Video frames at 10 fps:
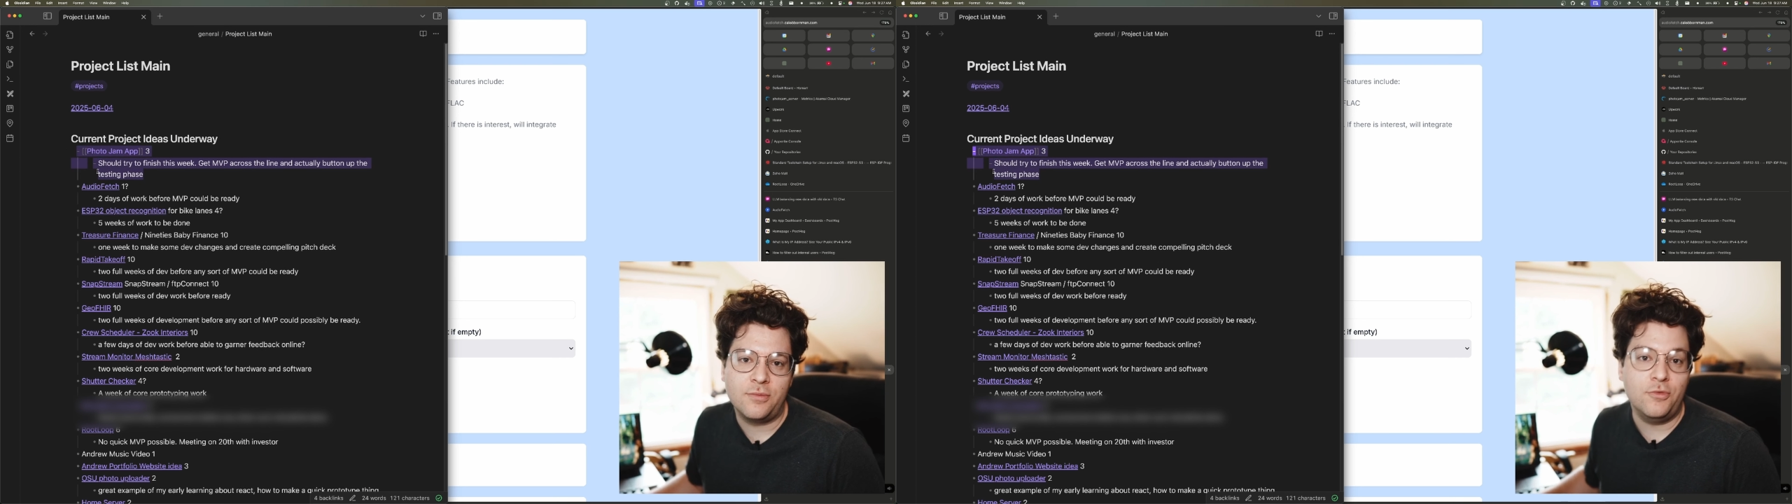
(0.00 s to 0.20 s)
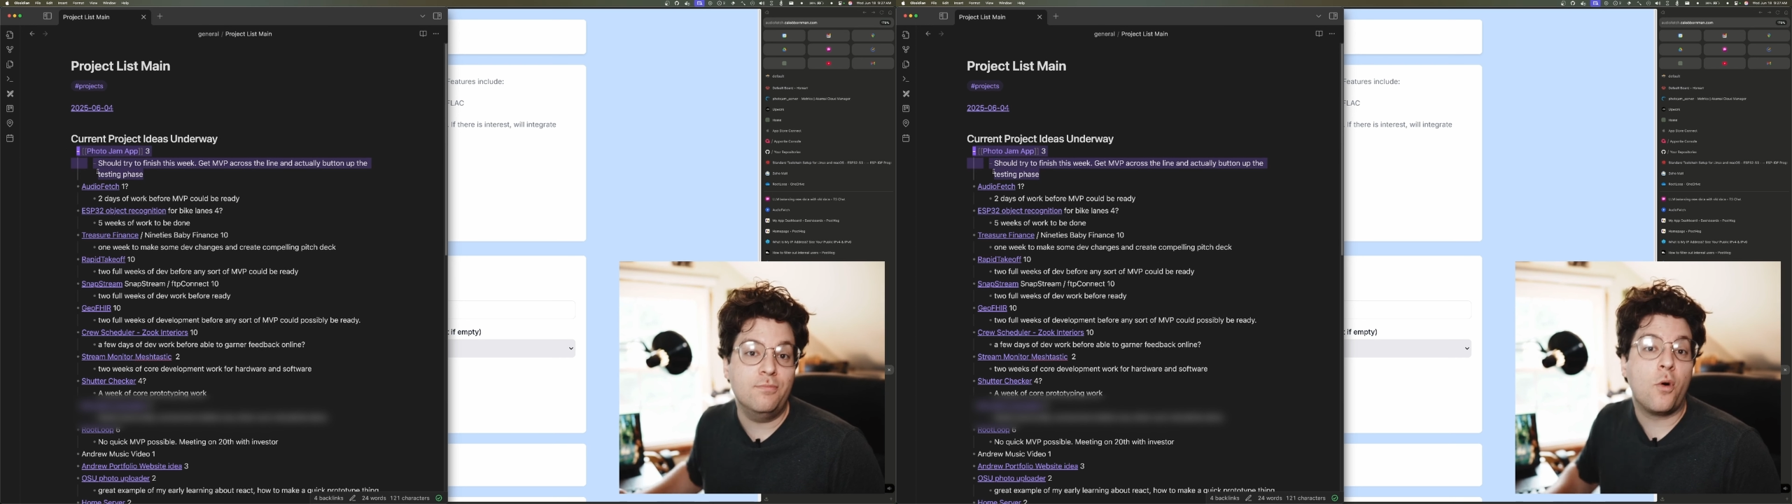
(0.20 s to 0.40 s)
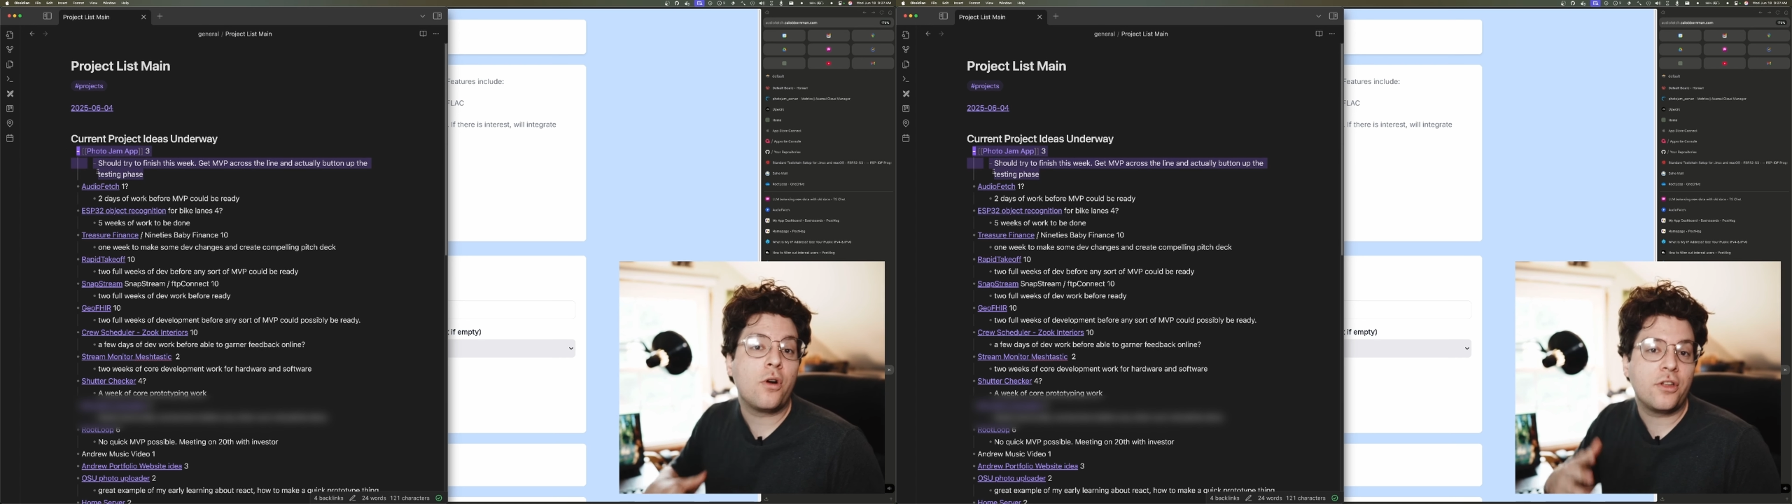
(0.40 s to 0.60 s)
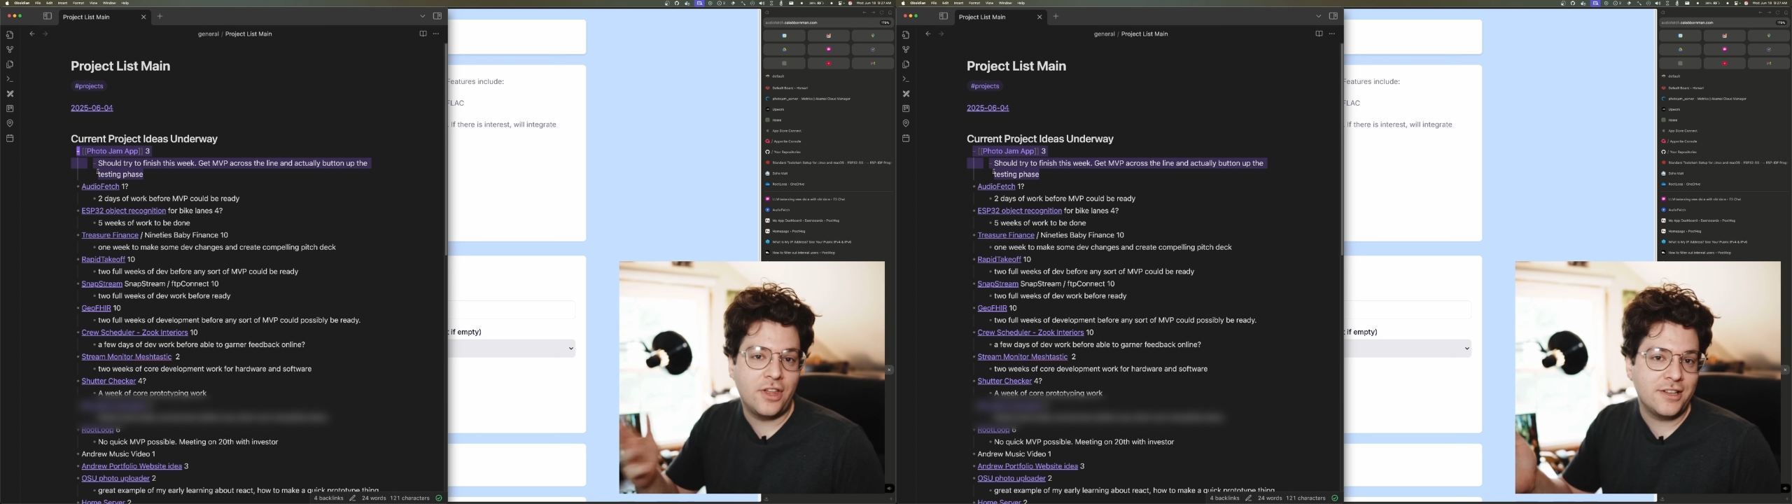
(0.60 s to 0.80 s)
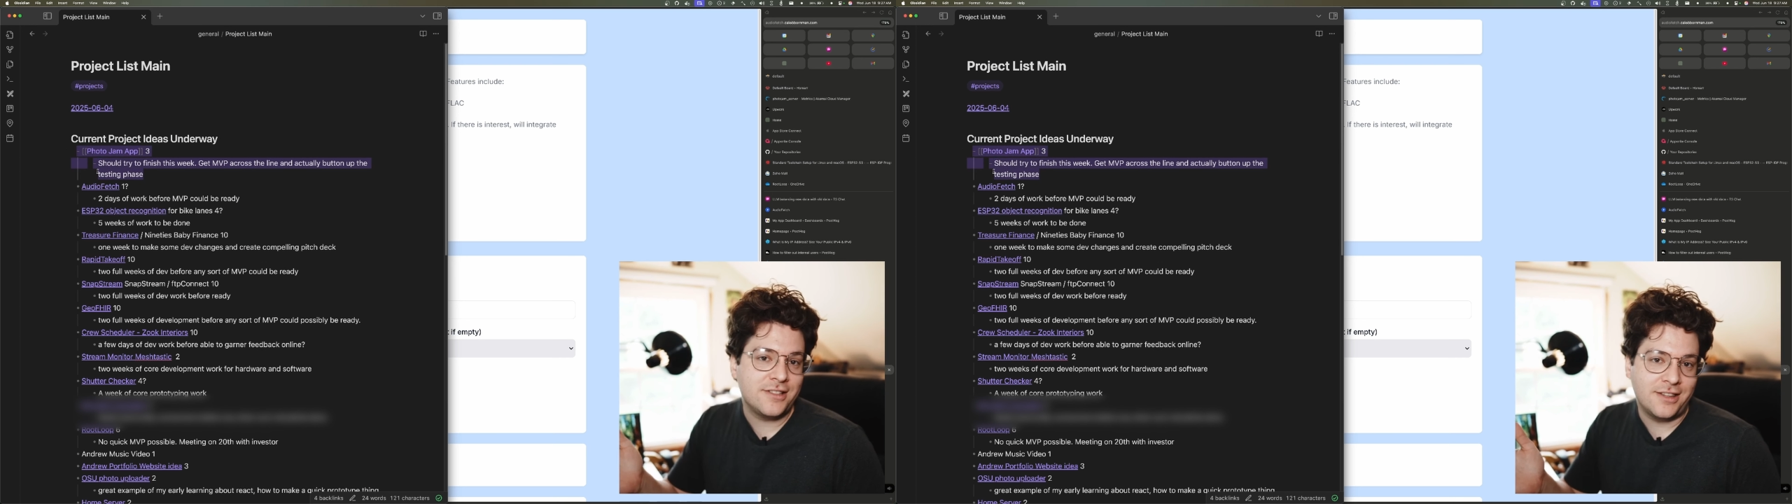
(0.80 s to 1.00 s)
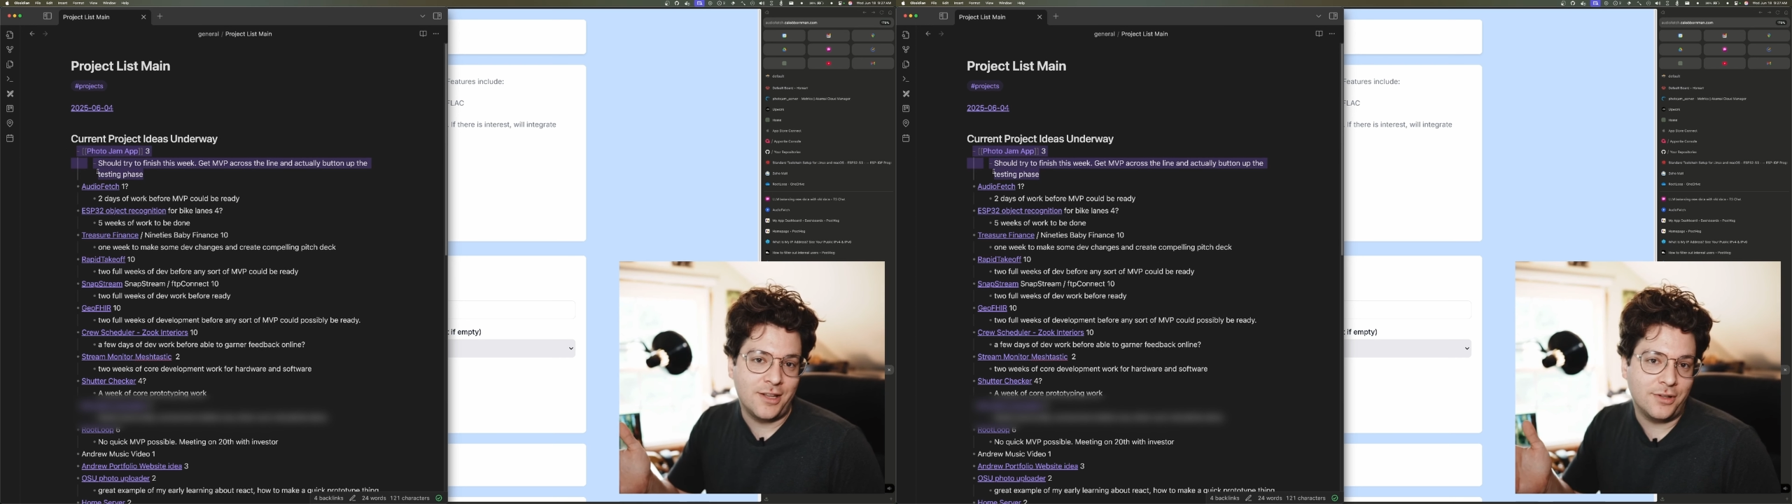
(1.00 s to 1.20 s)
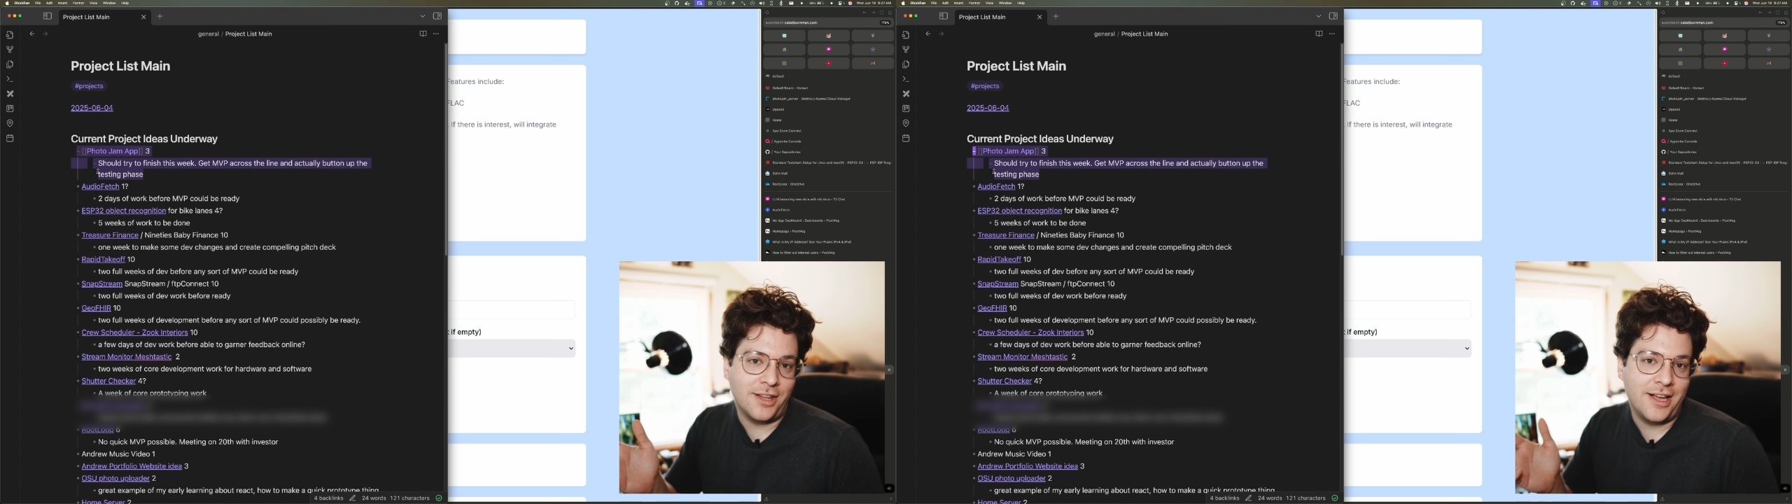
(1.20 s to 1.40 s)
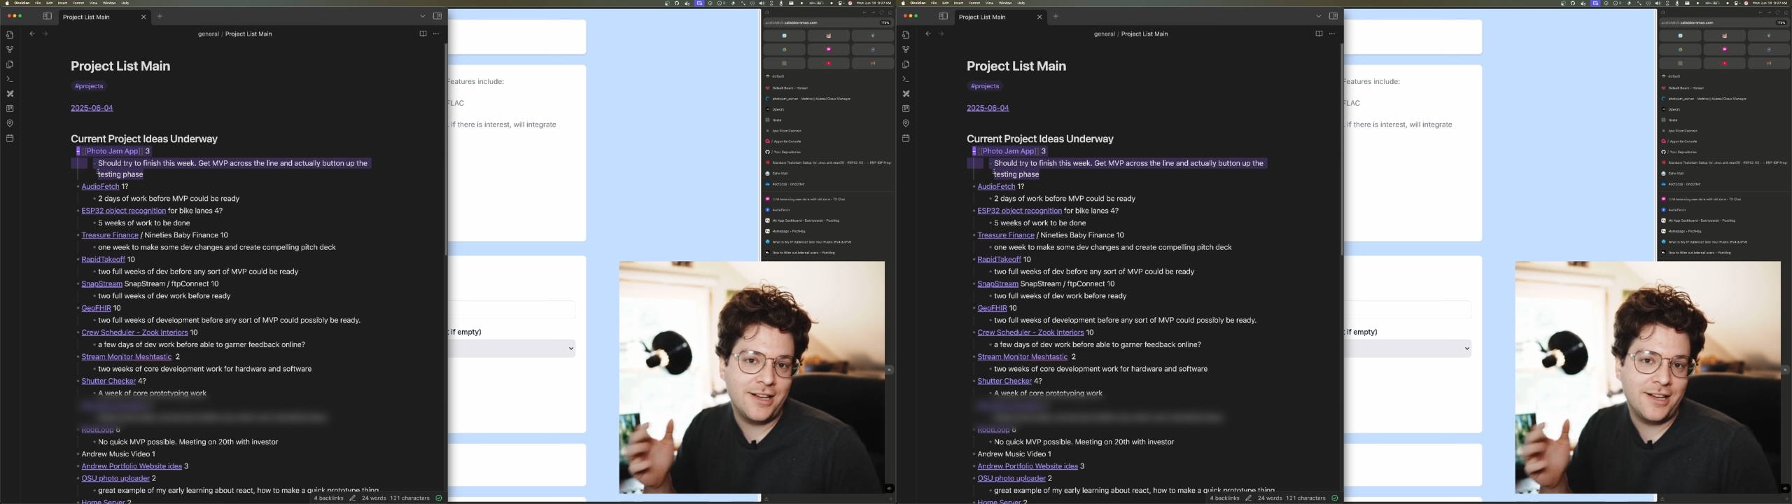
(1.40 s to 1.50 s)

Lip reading: more things that they would like,